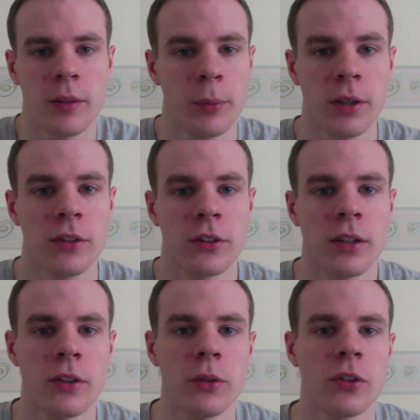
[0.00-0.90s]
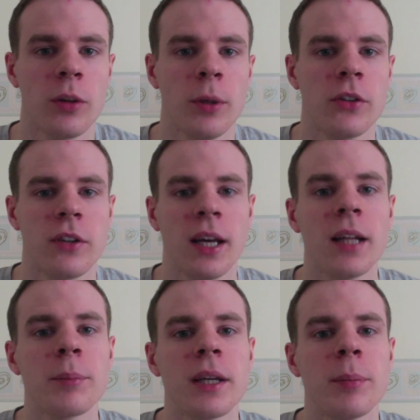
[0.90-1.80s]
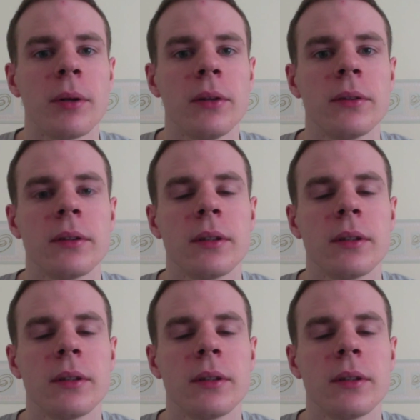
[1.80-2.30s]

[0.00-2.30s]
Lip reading: the money is going to do so much to help people